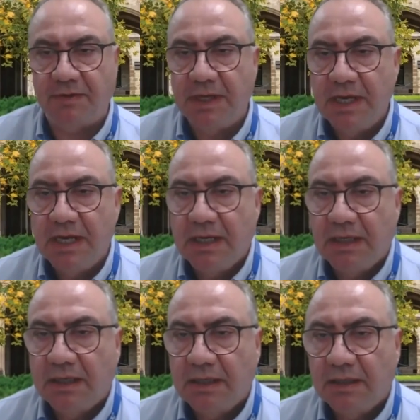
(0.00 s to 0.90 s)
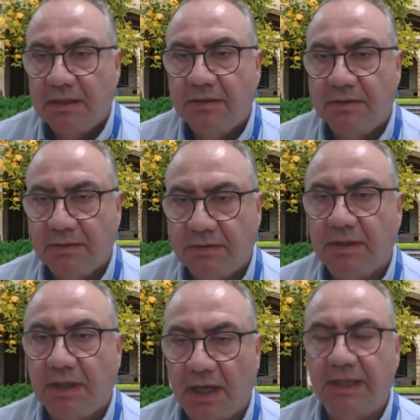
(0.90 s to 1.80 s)
I'll, I'll, I can see. So
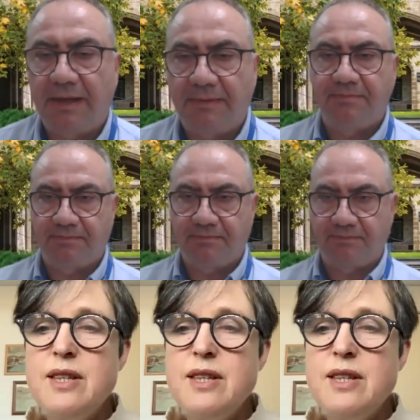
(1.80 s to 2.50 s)
another question is,